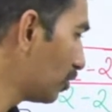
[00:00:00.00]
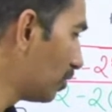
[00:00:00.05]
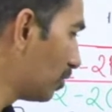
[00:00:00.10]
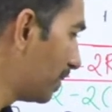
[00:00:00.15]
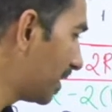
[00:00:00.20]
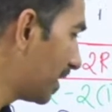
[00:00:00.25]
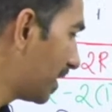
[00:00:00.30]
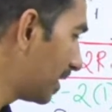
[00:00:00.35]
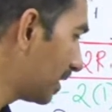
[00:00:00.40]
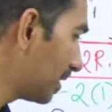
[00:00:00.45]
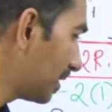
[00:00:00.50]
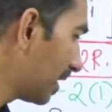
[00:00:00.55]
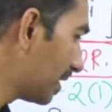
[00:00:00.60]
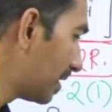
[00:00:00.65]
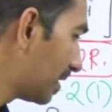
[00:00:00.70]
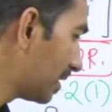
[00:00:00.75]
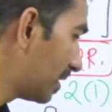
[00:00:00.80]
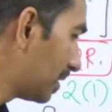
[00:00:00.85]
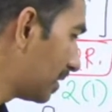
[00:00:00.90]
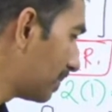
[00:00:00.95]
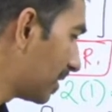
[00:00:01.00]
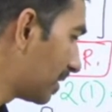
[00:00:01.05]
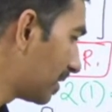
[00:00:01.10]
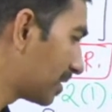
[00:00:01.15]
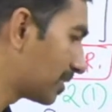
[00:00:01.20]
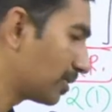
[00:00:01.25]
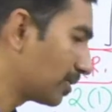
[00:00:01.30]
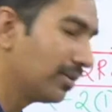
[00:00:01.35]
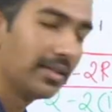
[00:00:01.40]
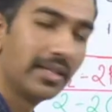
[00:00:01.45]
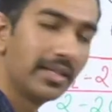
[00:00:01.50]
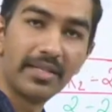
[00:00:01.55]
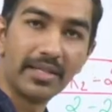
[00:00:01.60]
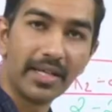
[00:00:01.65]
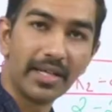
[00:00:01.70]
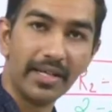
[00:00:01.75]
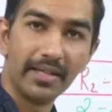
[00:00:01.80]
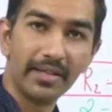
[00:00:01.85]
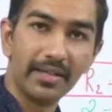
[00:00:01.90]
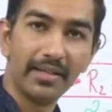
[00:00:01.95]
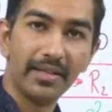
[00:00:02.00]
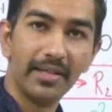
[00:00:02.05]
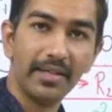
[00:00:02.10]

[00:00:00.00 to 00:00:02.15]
You'll be getting the identity matrix on this side.